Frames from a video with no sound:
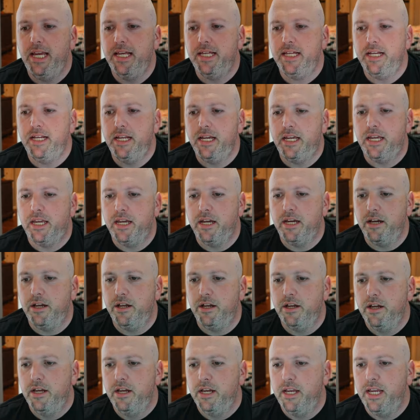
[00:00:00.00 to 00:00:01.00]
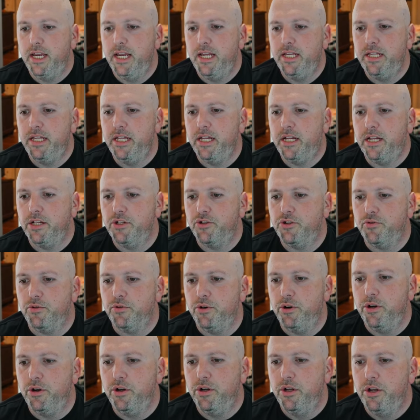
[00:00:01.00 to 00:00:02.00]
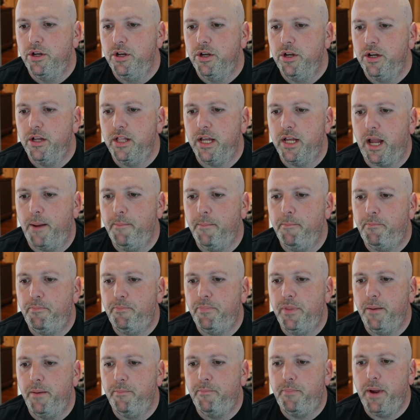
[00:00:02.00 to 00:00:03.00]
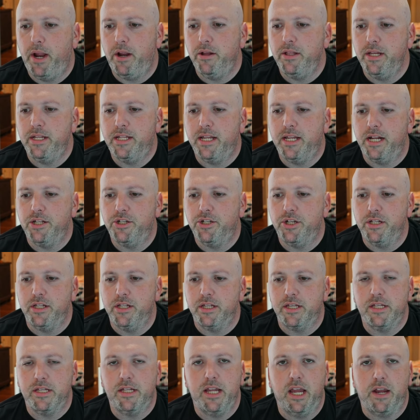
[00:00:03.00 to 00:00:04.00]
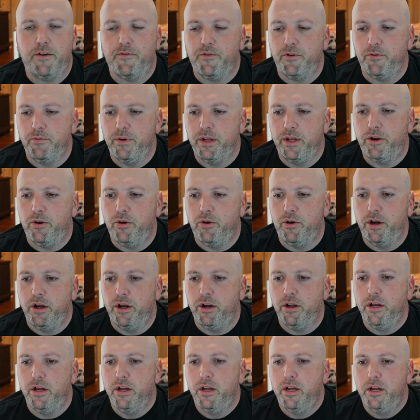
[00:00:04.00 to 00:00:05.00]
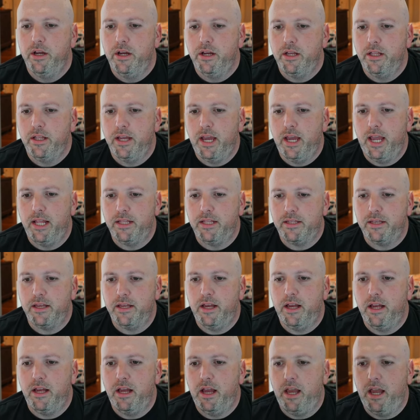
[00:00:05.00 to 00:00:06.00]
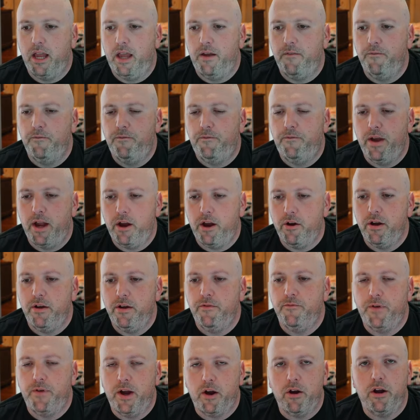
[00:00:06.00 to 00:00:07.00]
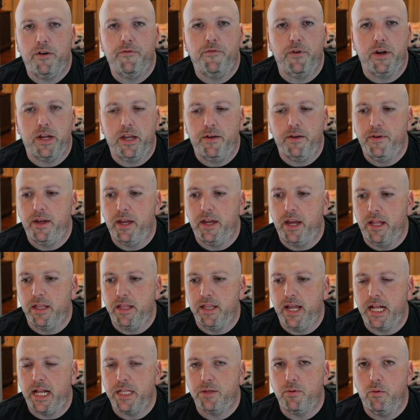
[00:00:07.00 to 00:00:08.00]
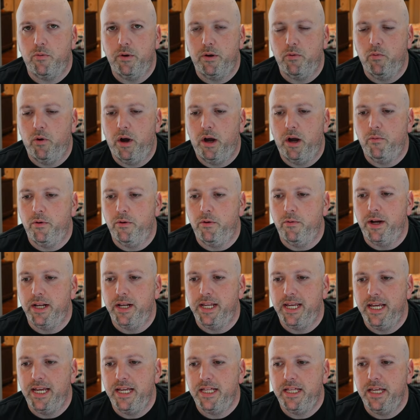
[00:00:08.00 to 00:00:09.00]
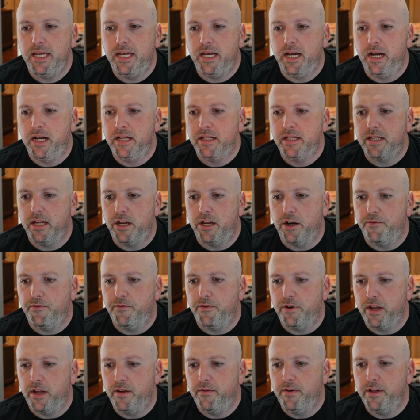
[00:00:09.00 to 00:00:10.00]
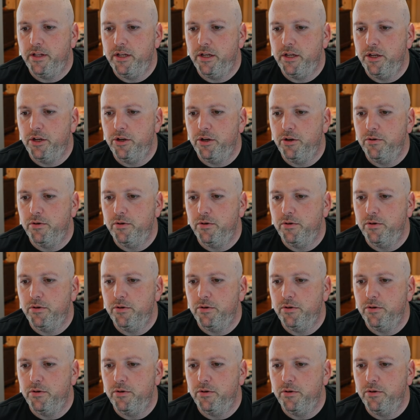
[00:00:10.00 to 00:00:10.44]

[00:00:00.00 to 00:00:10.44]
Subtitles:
to kill, easy to control. Like, I'm barely touching the stick for recoil. It's very, very forgiving, and that's what we want. We want easy guns that are forgiving to use.